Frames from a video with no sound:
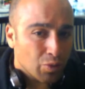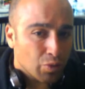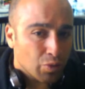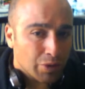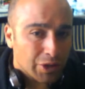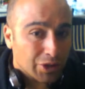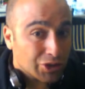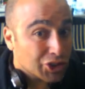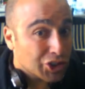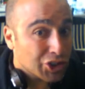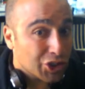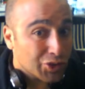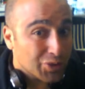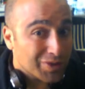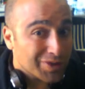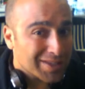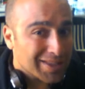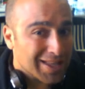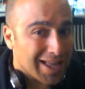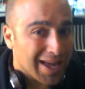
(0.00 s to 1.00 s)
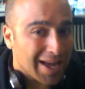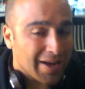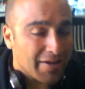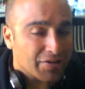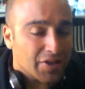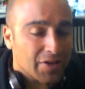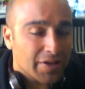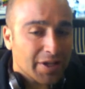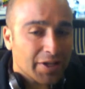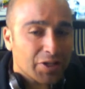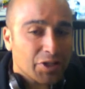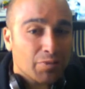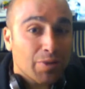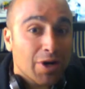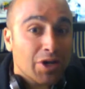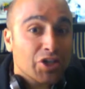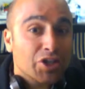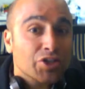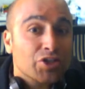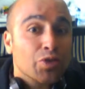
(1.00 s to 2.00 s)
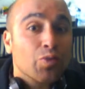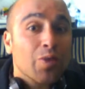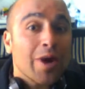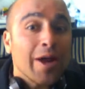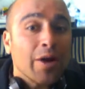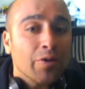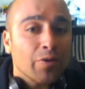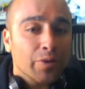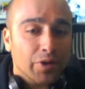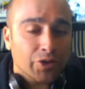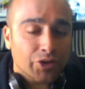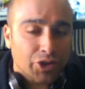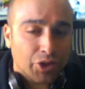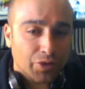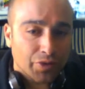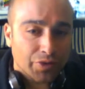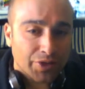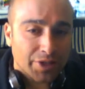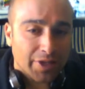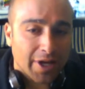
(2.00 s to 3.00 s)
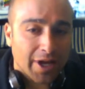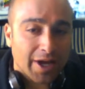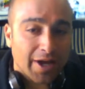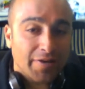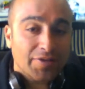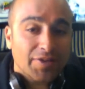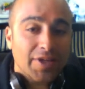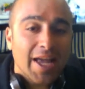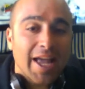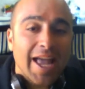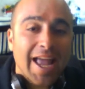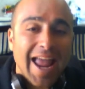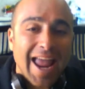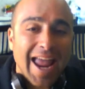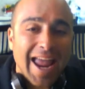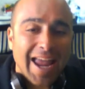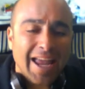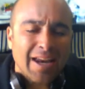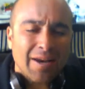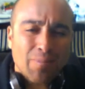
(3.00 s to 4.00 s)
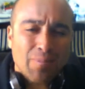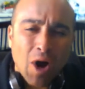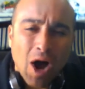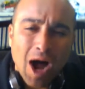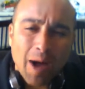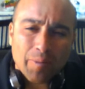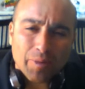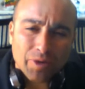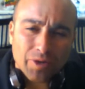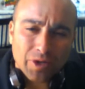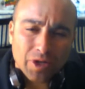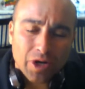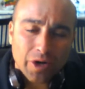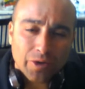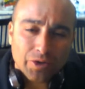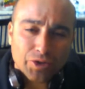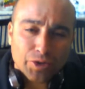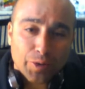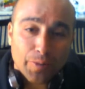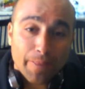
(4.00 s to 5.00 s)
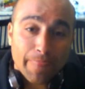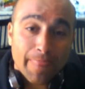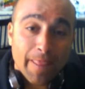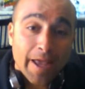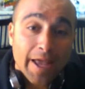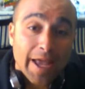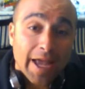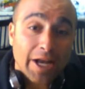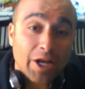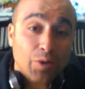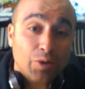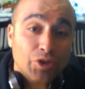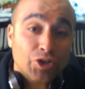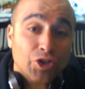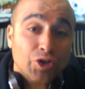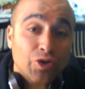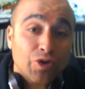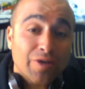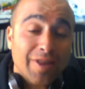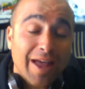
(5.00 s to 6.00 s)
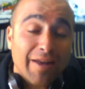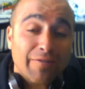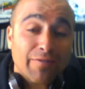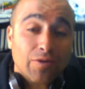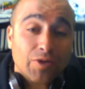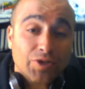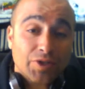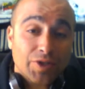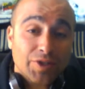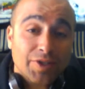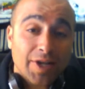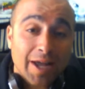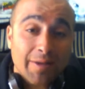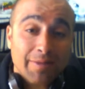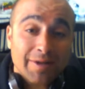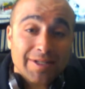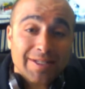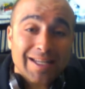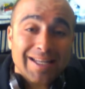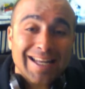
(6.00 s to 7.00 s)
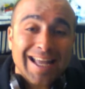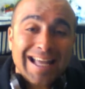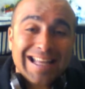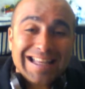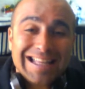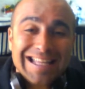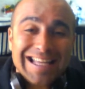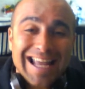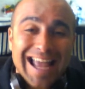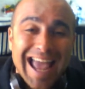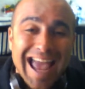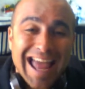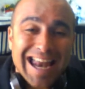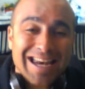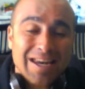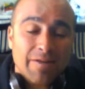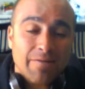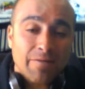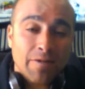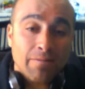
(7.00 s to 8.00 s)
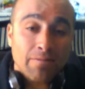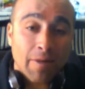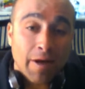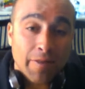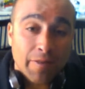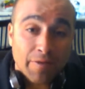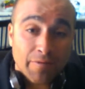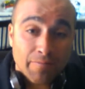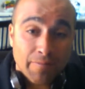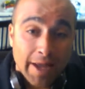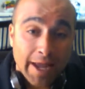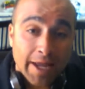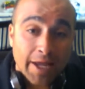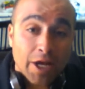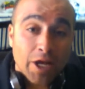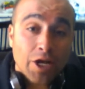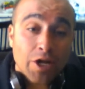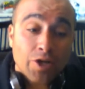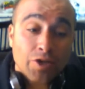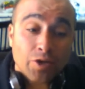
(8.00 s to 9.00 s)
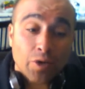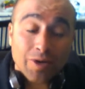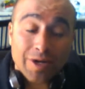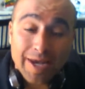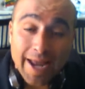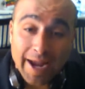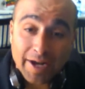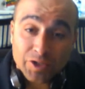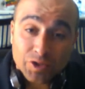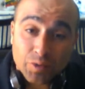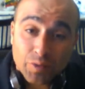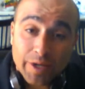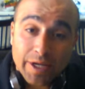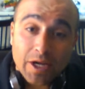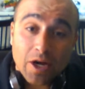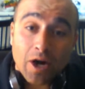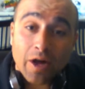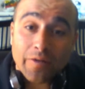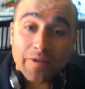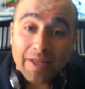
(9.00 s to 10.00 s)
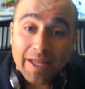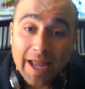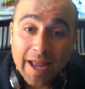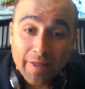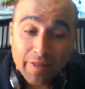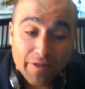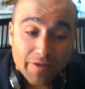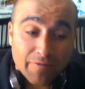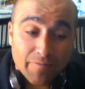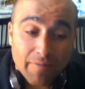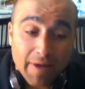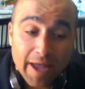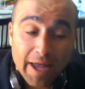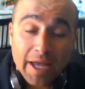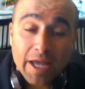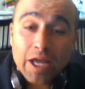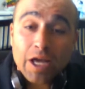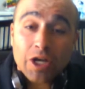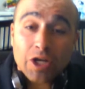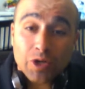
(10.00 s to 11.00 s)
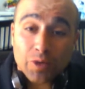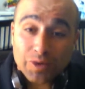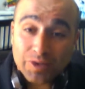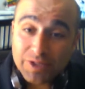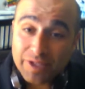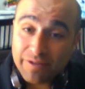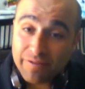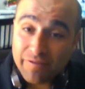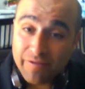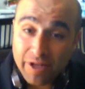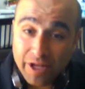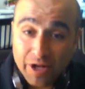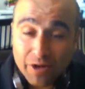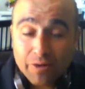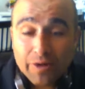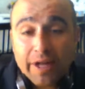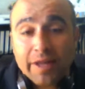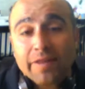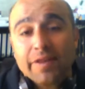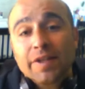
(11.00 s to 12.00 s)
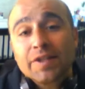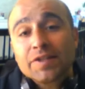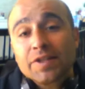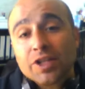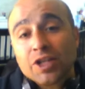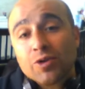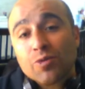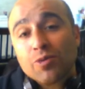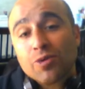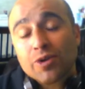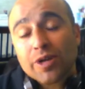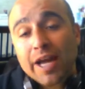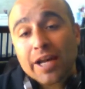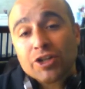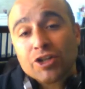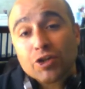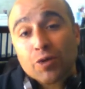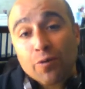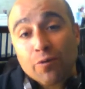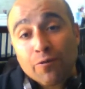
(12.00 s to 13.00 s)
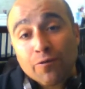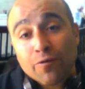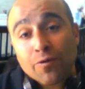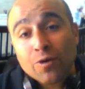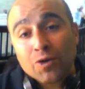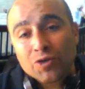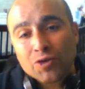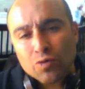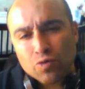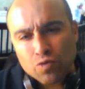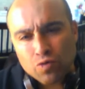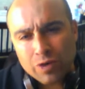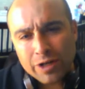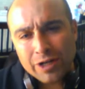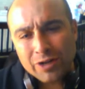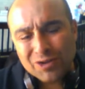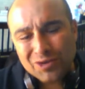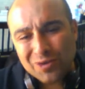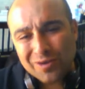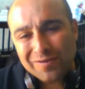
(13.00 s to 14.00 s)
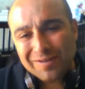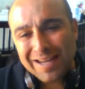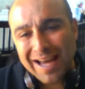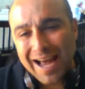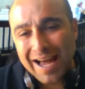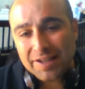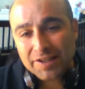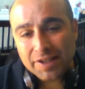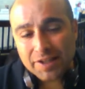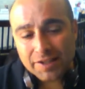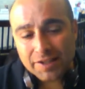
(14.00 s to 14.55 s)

real children's lives and the expressions around real children's lives, and popular culture. And you will turn that first assignment in at the end of the month of May. So next week on the 8th of May, you will see a video like this and you will get your first real sort of task